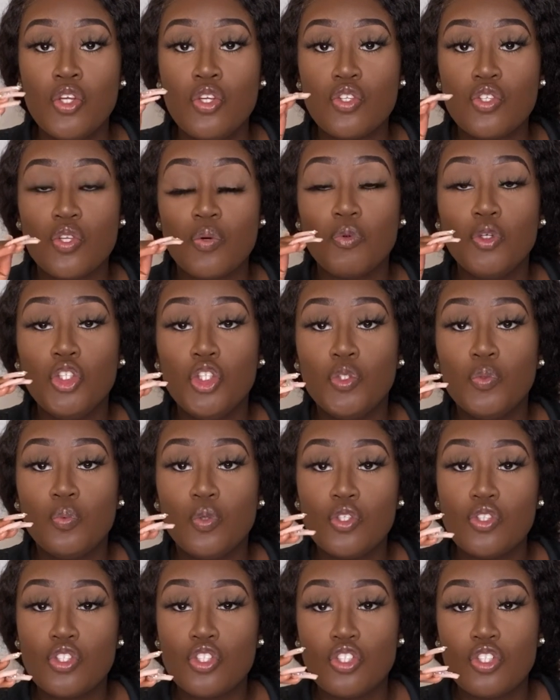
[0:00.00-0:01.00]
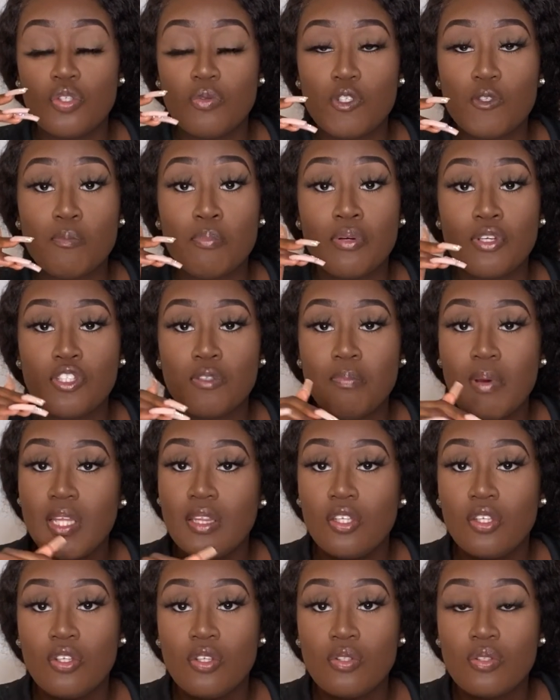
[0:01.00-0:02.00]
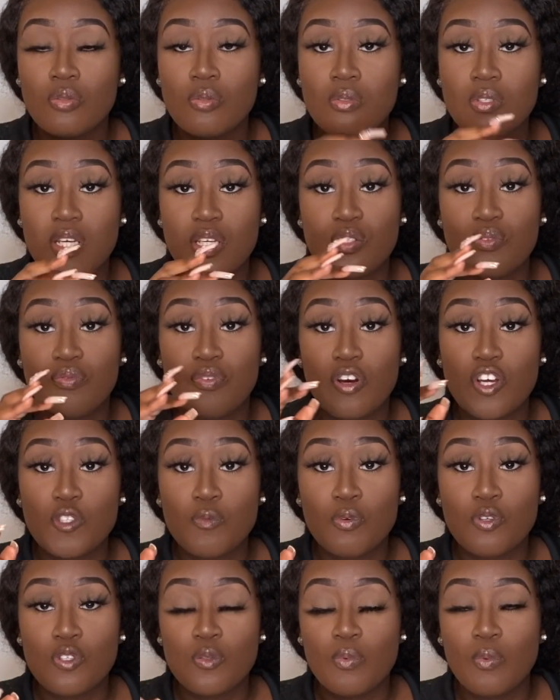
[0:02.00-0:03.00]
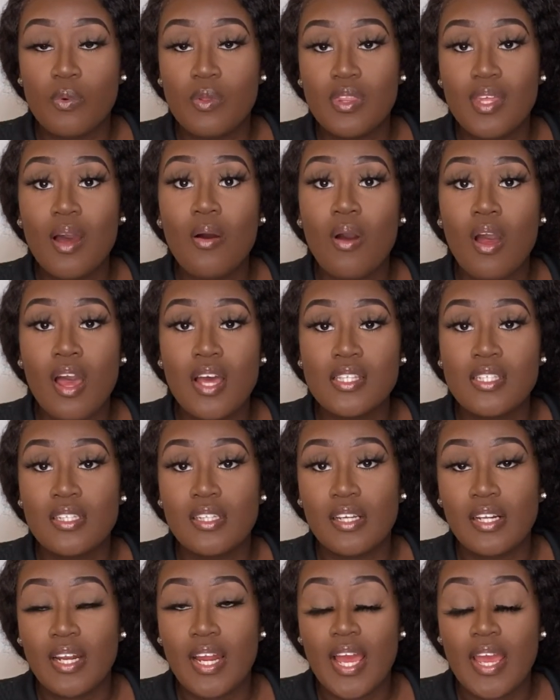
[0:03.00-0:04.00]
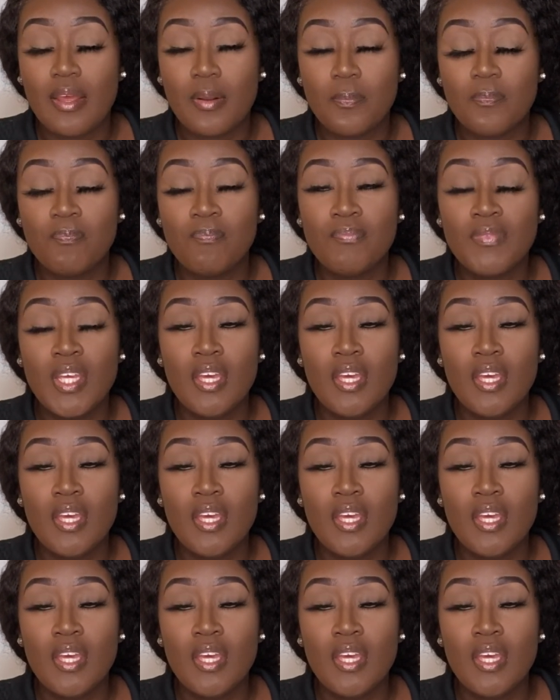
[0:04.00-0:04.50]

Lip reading: So what you'd want to do is push back the cuticles as far as possible without hurting the client,